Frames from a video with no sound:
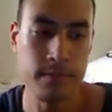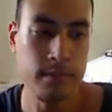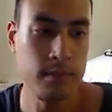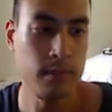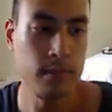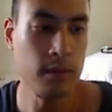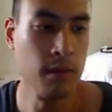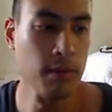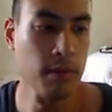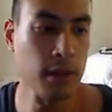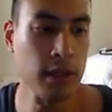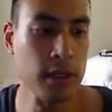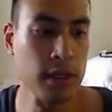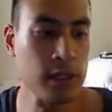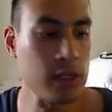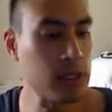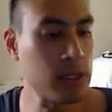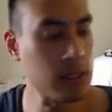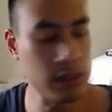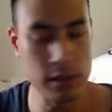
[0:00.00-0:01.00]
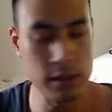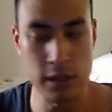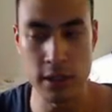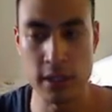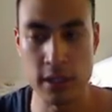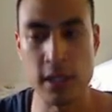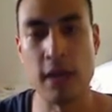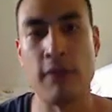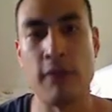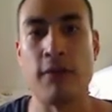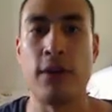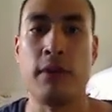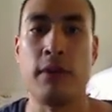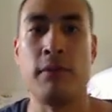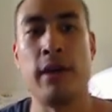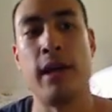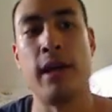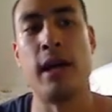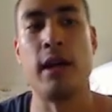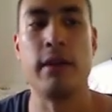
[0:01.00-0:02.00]
But let's just take free to
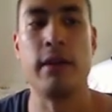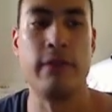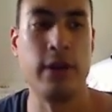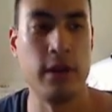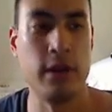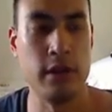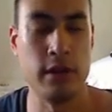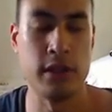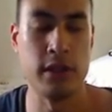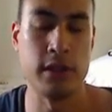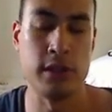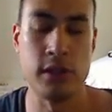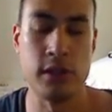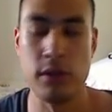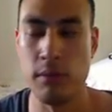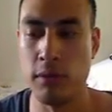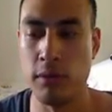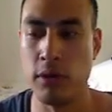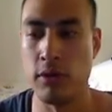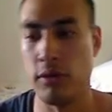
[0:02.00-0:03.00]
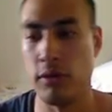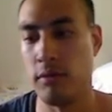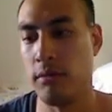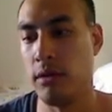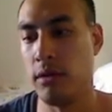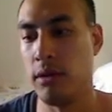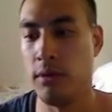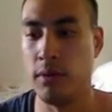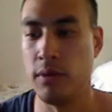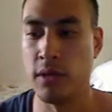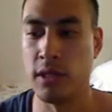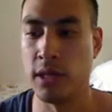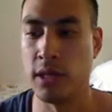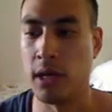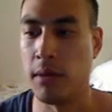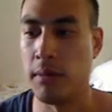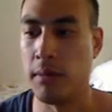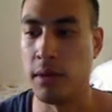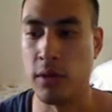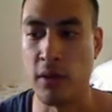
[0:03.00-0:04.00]
play out of it. Let's assume you're a
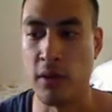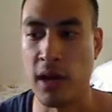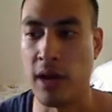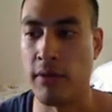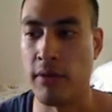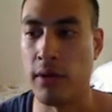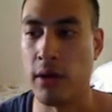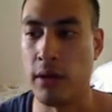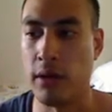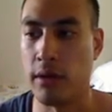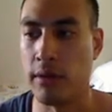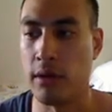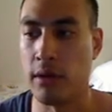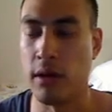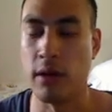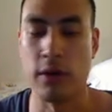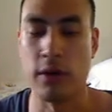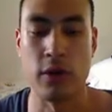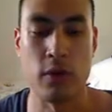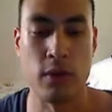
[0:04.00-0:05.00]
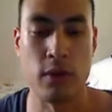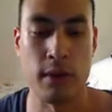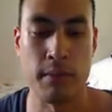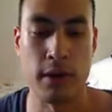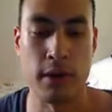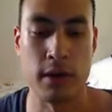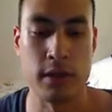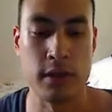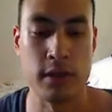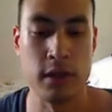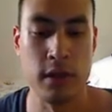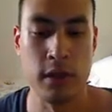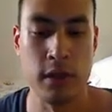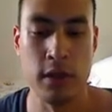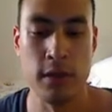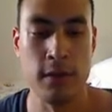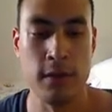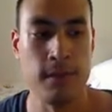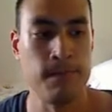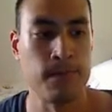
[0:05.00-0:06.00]
sub and you have all your quickbars.
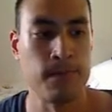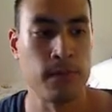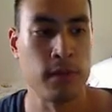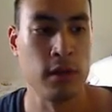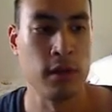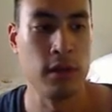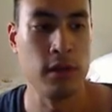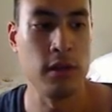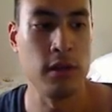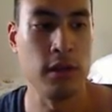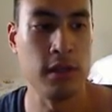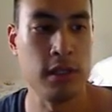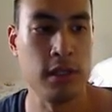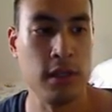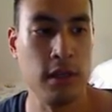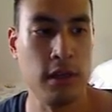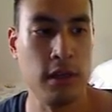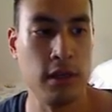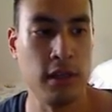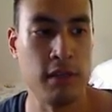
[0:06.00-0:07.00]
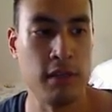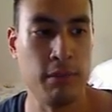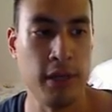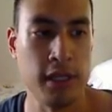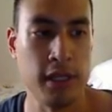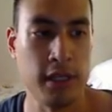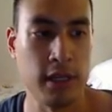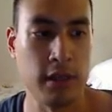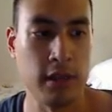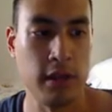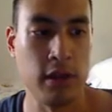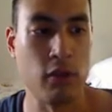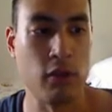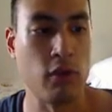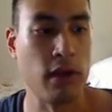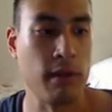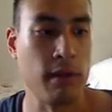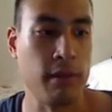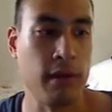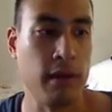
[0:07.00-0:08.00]
You can see it's basically a
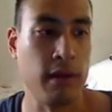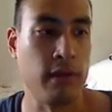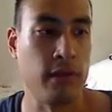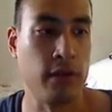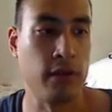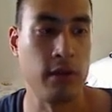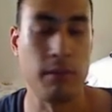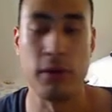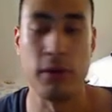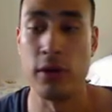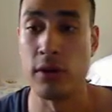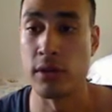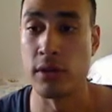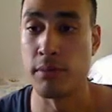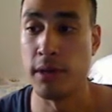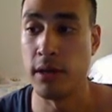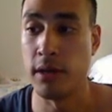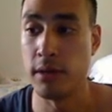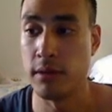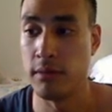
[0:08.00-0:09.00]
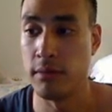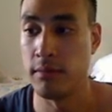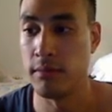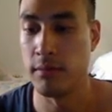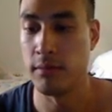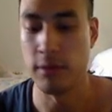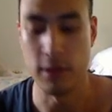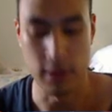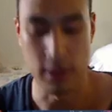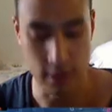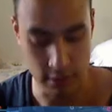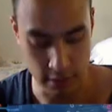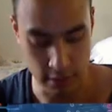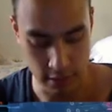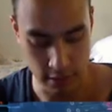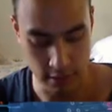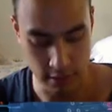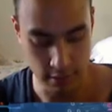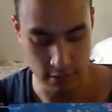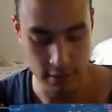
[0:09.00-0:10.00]
great place for you to put your spells.
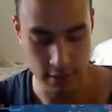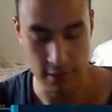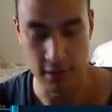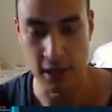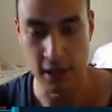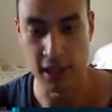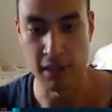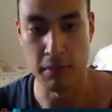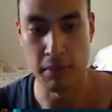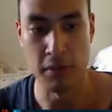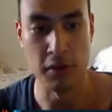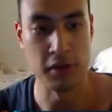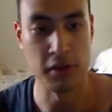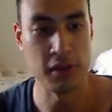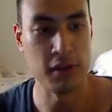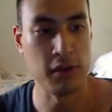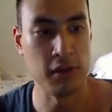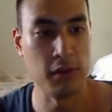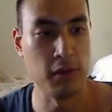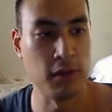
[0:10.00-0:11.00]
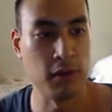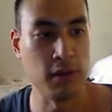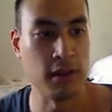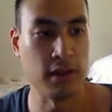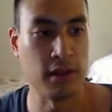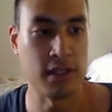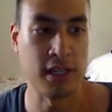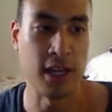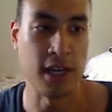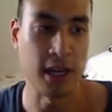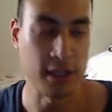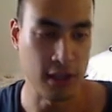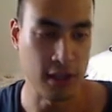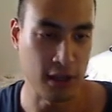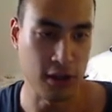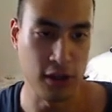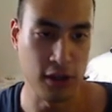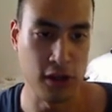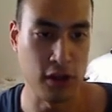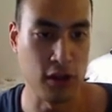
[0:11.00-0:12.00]
As opposed to,
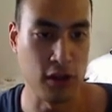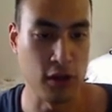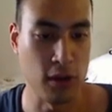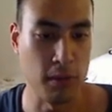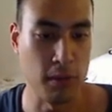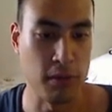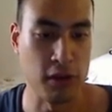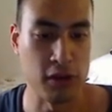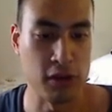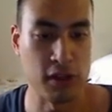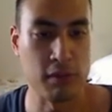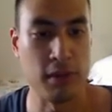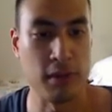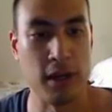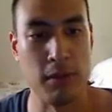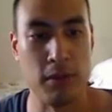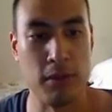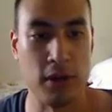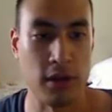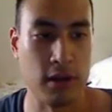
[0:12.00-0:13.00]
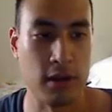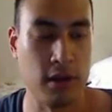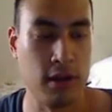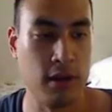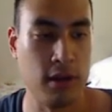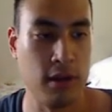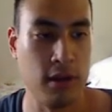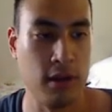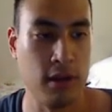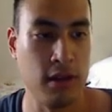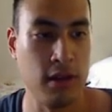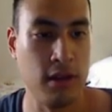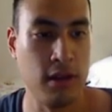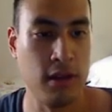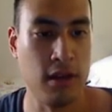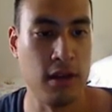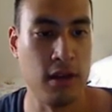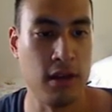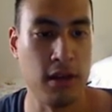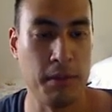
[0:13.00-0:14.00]
technically you can open your spell book
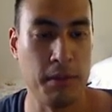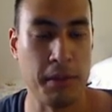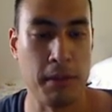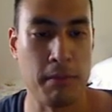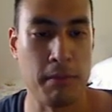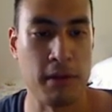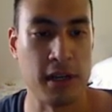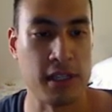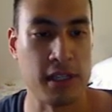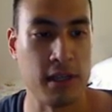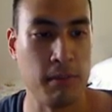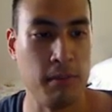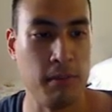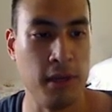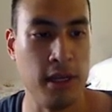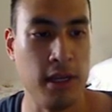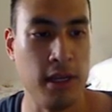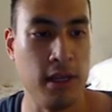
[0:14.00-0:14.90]
by pressing P,